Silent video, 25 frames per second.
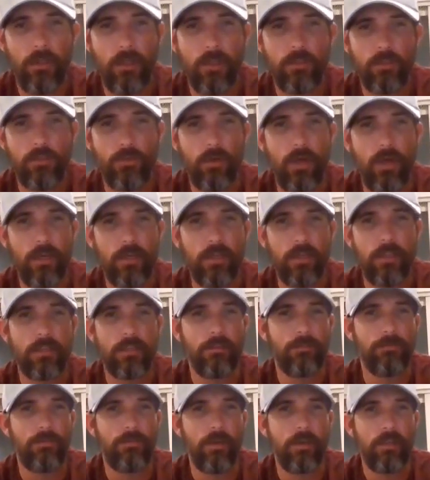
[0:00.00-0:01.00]
and try to
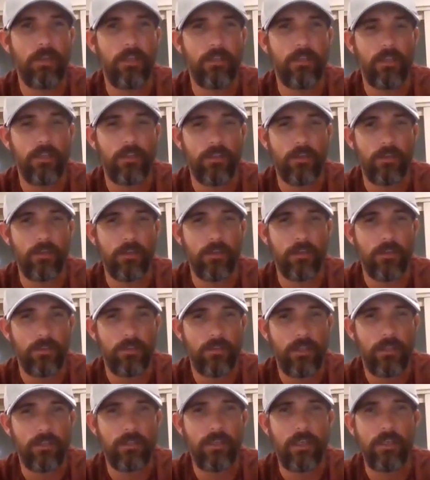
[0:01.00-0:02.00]
get the funding
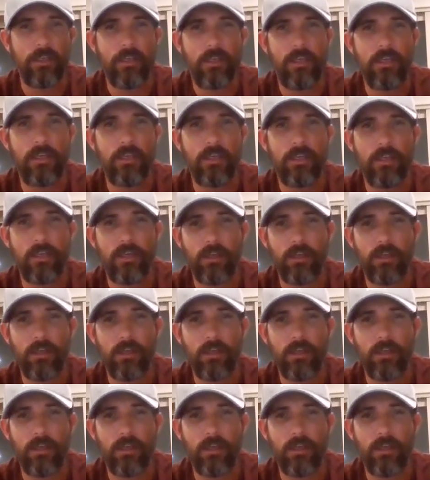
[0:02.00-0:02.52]
that they need.